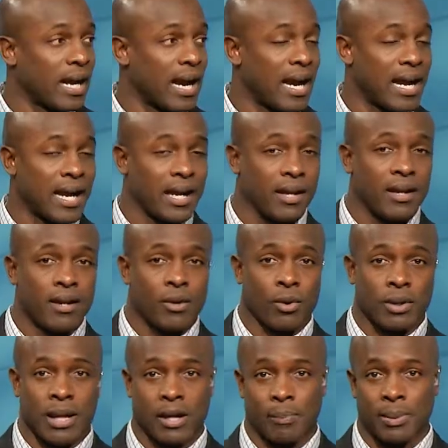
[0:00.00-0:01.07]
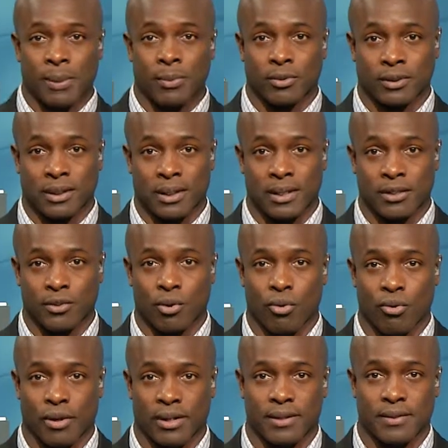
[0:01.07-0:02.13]
high on a lot of people's list.
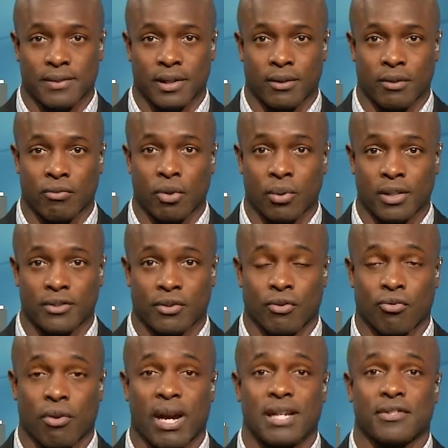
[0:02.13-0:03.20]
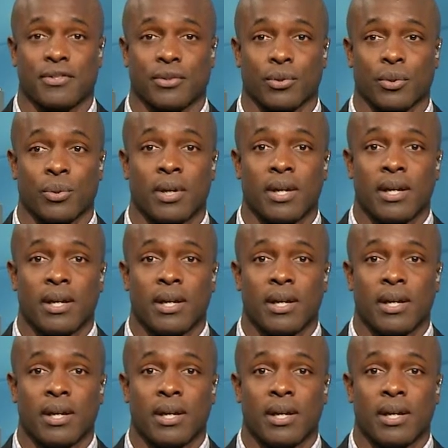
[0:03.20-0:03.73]
Oregon center Hroniss Grasu.